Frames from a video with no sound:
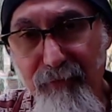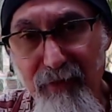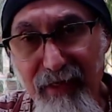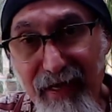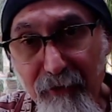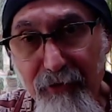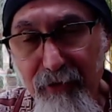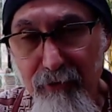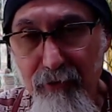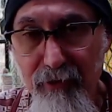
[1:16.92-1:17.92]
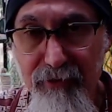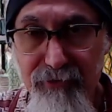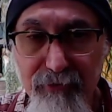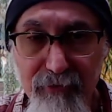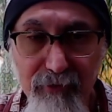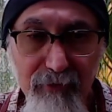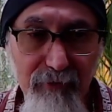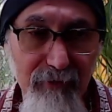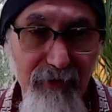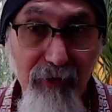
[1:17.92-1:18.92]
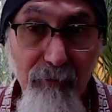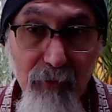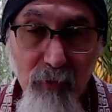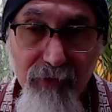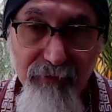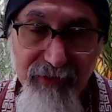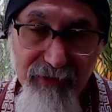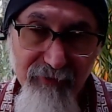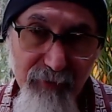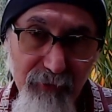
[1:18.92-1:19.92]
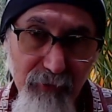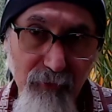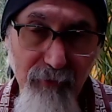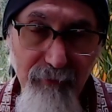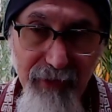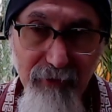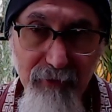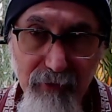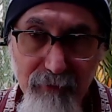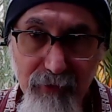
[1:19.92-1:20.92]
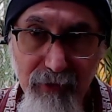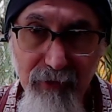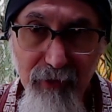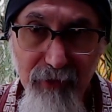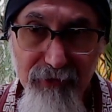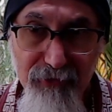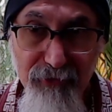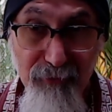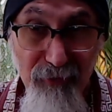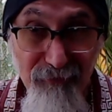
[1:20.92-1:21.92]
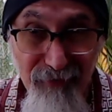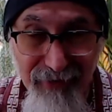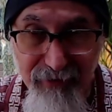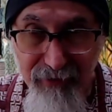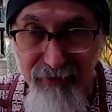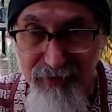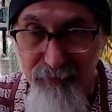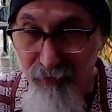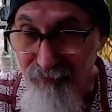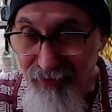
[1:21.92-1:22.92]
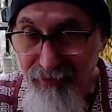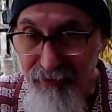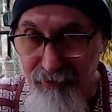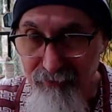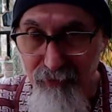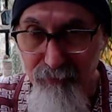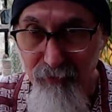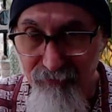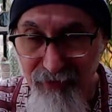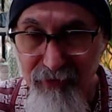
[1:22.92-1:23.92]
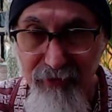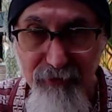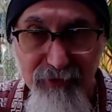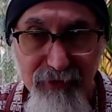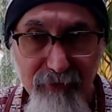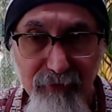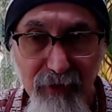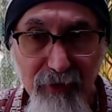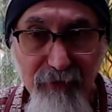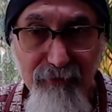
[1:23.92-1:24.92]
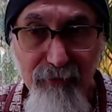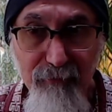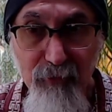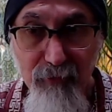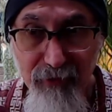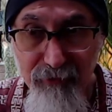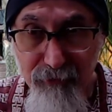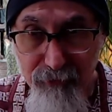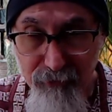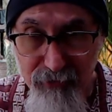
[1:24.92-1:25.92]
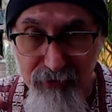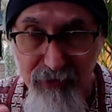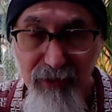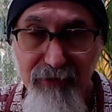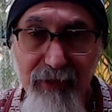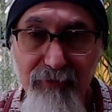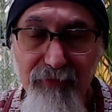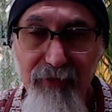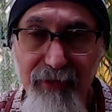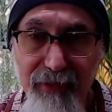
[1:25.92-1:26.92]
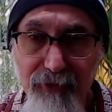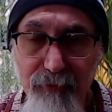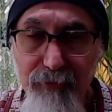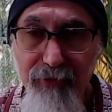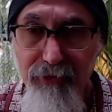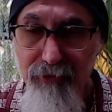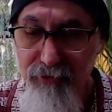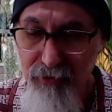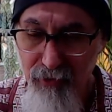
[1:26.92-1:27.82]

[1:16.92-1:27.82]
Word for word: healthcare costs are the #1 reason of people going bankrupt, right? So you're preventing, it's preventative, you're preventing yourself from going under those types of financial pressures.